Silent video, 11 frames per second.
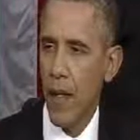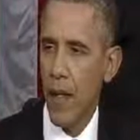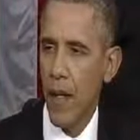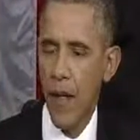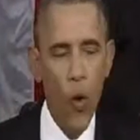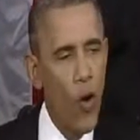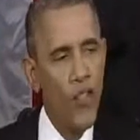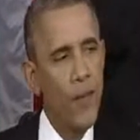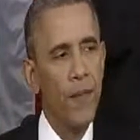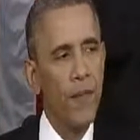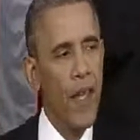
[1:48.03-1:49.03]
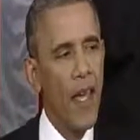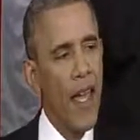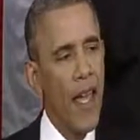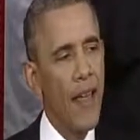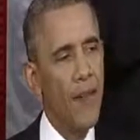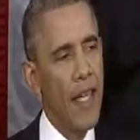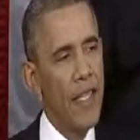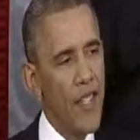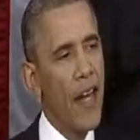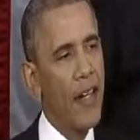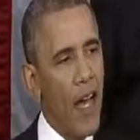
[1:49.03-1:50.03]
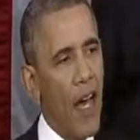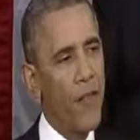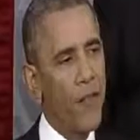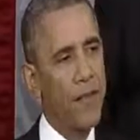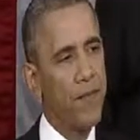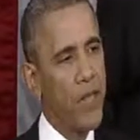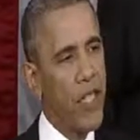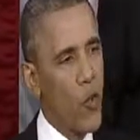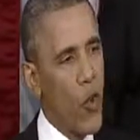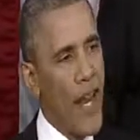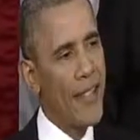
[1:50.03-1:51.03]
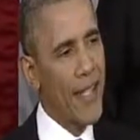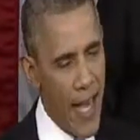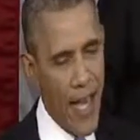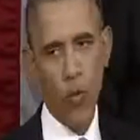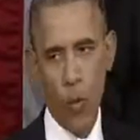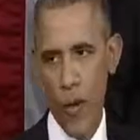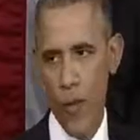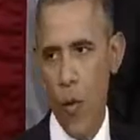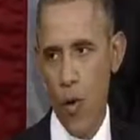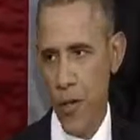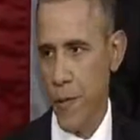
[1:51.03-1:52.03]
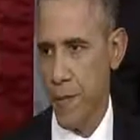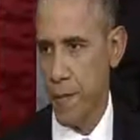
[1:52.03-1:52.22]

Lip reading: Of course, it's not enough to train today's workforce.